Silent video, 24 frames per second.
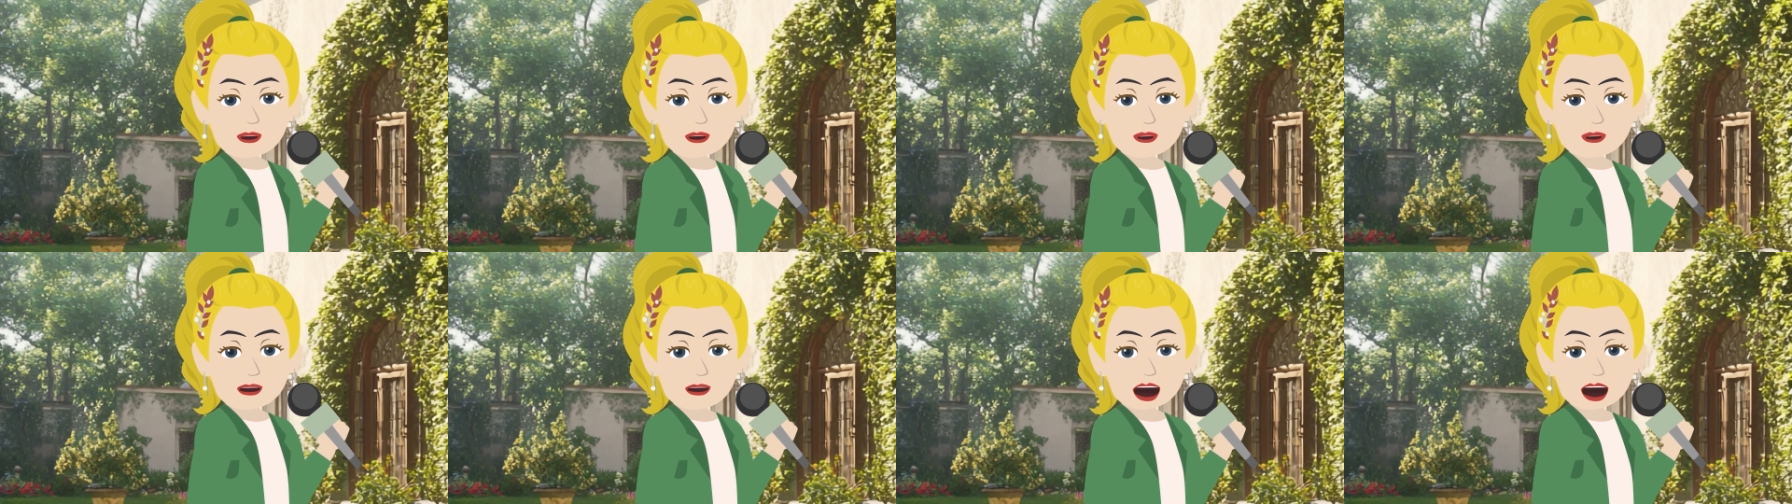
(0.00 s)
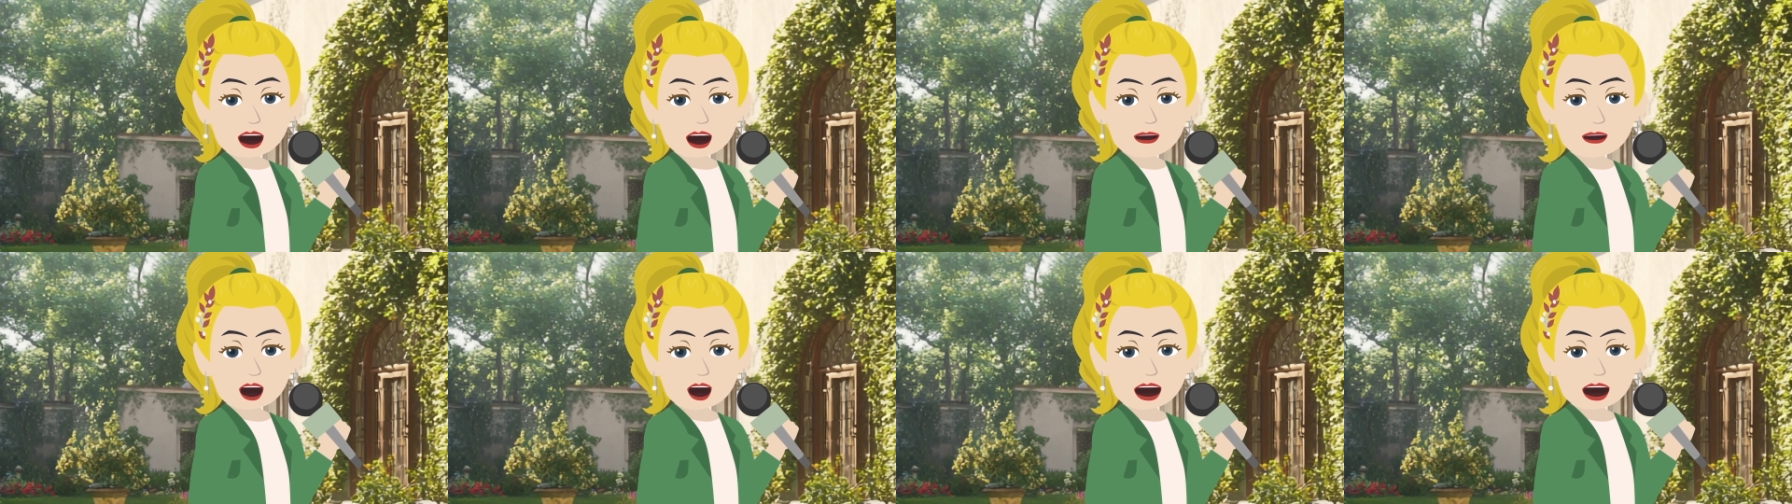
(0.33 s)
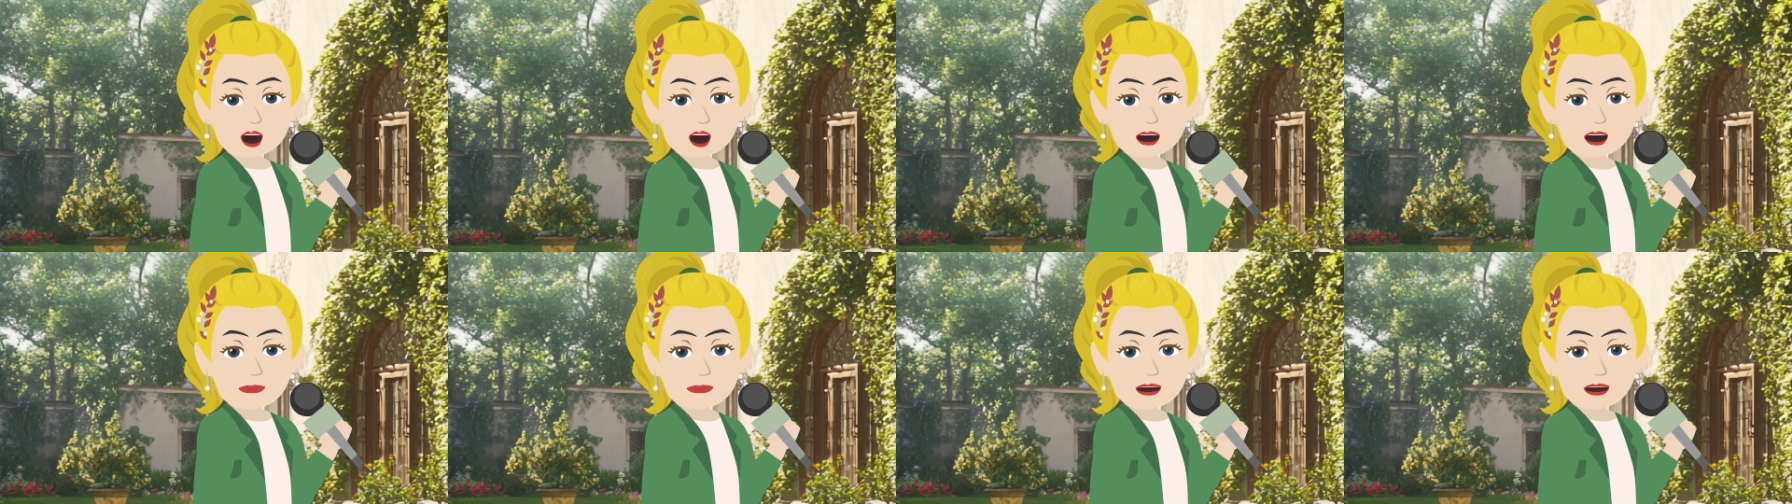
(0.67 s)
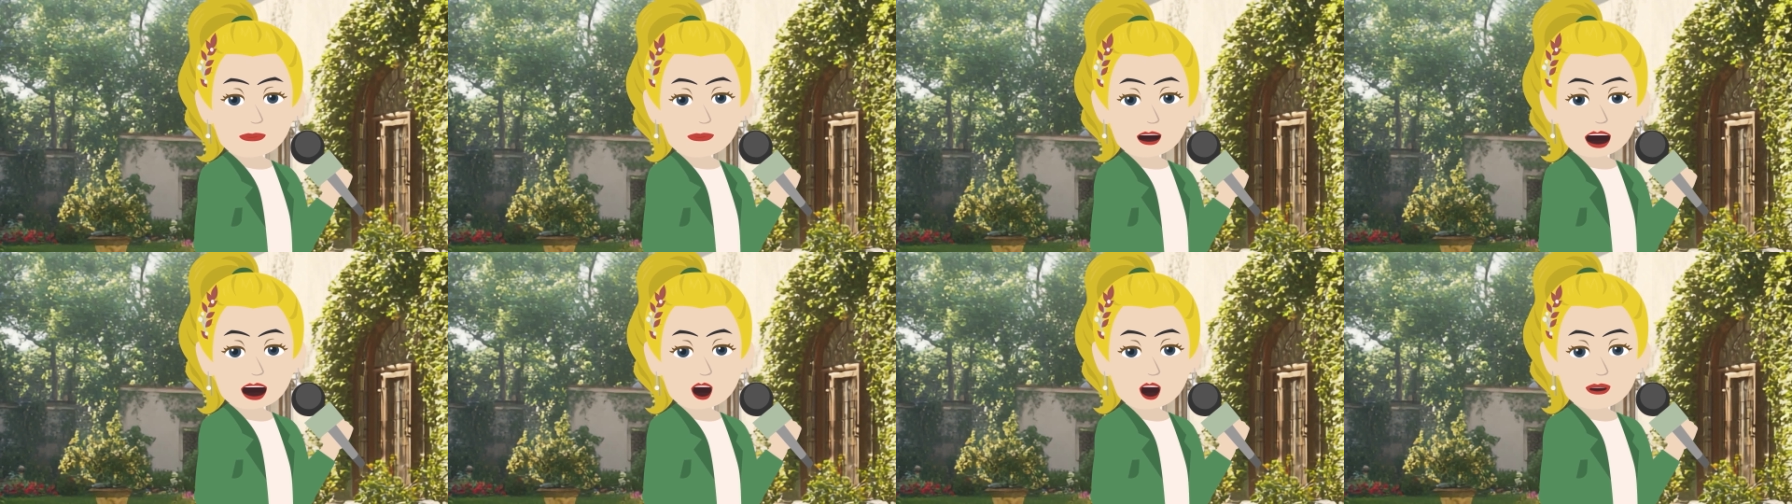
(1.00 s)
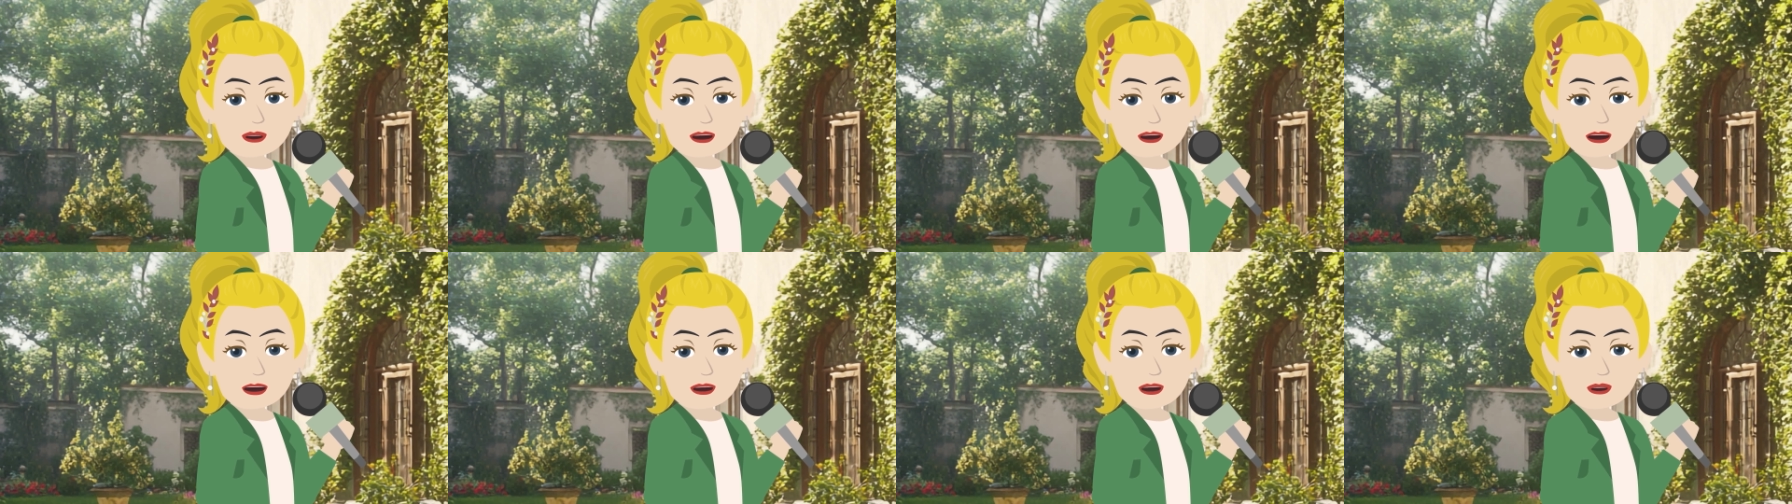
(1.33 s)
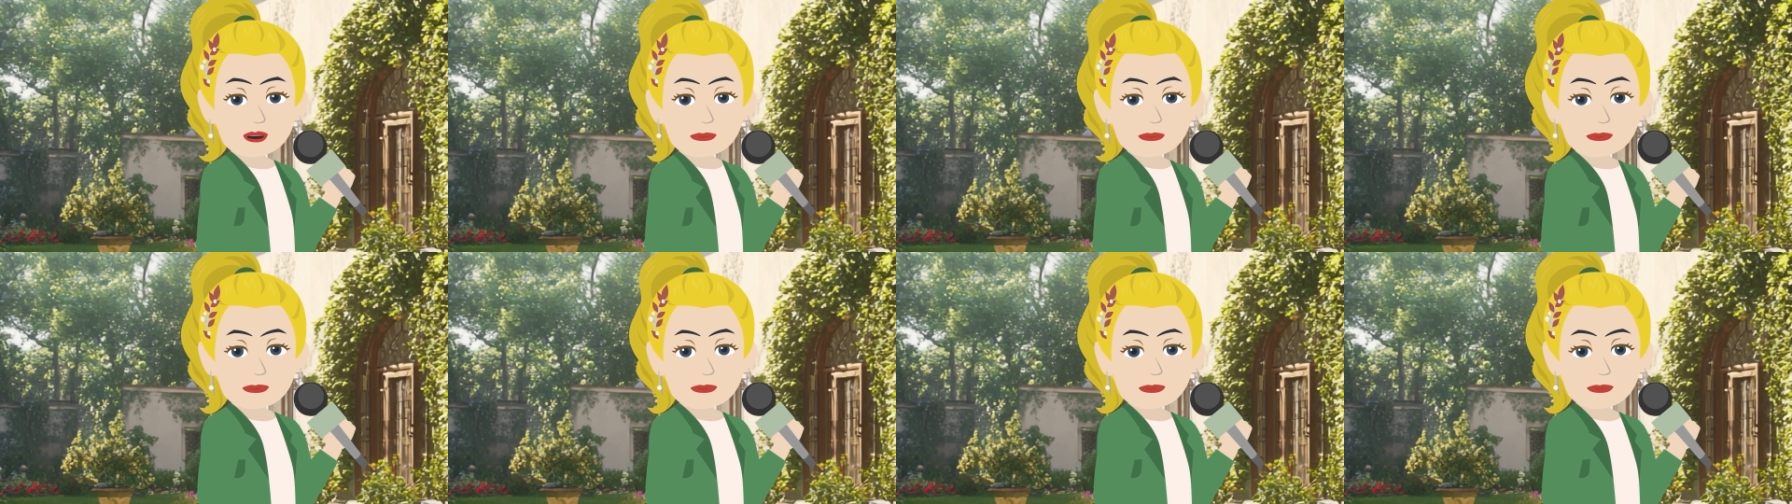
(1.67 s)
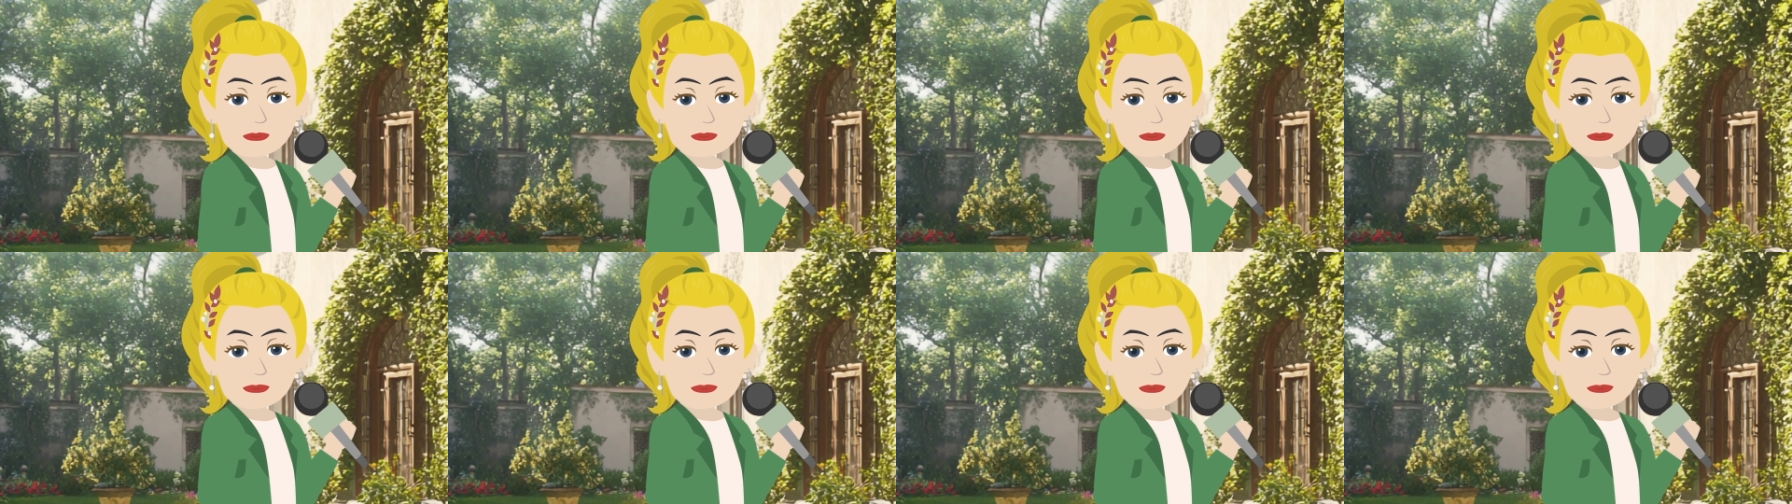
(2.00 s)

good-feeling situations.